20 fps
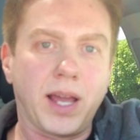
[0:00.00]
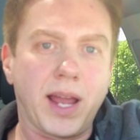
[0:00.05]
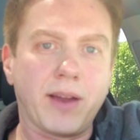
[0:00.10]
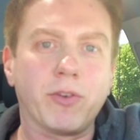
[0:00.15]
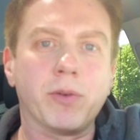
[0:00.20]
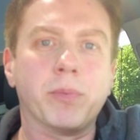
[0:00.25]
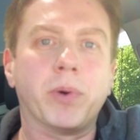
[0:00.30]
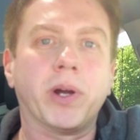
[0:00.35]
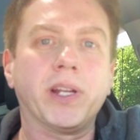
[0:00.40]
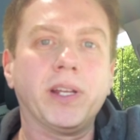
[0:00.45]

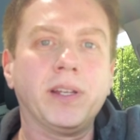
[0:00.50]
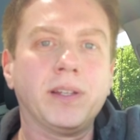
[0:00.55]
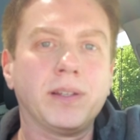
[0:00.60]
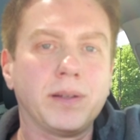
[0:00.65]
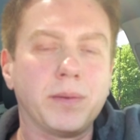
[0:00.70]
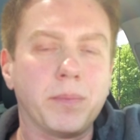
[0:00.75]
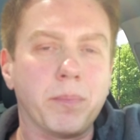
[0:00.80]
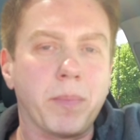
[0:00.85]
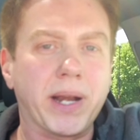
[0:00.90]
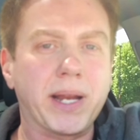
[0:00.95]
Hey everybody,
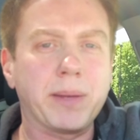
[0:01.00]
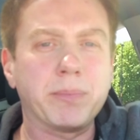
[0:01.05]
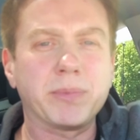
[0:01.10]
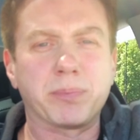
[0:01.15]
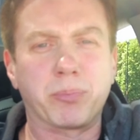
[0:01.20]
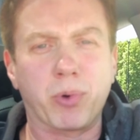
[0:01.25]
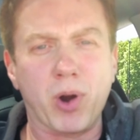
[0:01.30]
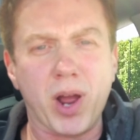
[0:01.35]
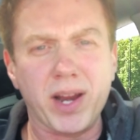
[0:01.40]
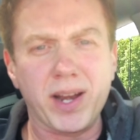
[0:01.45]
my name
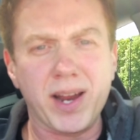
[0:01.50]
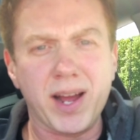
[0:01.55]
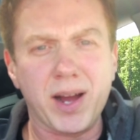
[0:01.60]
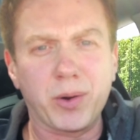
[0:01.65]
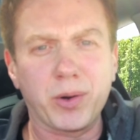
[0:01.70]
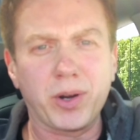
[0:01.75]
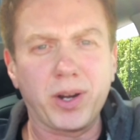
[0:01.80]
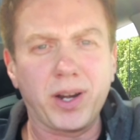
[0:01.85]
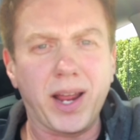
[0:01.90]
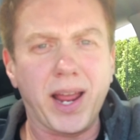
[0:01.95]
is Brian
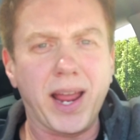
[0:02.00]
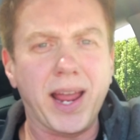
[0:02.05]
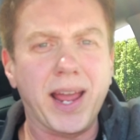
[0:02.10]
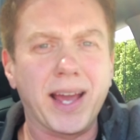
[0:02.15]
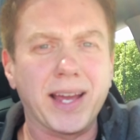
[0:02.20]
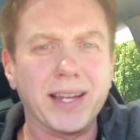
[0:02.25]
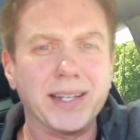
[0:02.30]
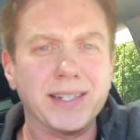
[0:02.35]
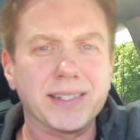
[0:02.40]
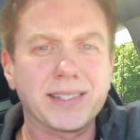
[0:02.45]
Hauer
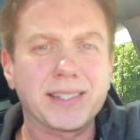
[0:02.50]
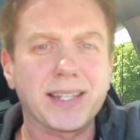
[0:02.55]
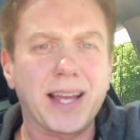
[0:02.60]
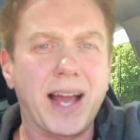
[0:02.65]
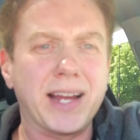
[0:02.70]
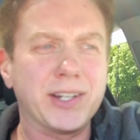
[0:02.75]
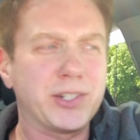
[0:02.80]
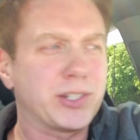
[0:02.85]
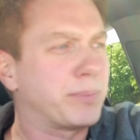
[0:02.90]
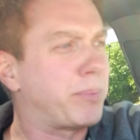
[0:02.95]
and
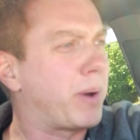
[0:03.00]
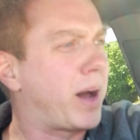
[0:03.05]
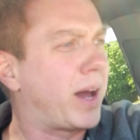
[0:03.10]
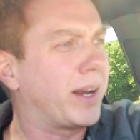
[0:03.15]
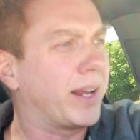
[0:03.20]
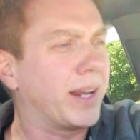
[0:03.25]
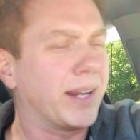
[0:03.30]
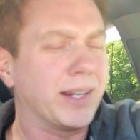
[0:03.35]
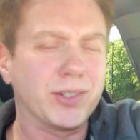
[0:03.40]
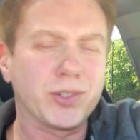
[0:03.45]
I just
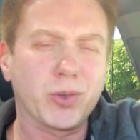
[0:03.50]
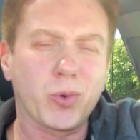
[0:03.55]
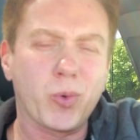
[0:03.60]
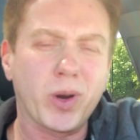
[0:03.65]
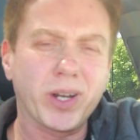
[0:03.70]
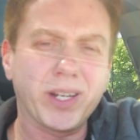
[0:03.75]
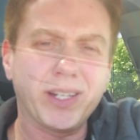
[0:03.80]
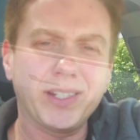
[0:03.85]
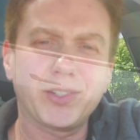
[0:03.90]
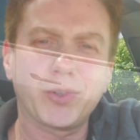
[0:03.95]
bought a
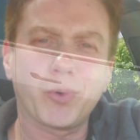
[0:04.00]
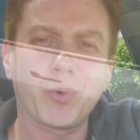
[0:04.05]
twenty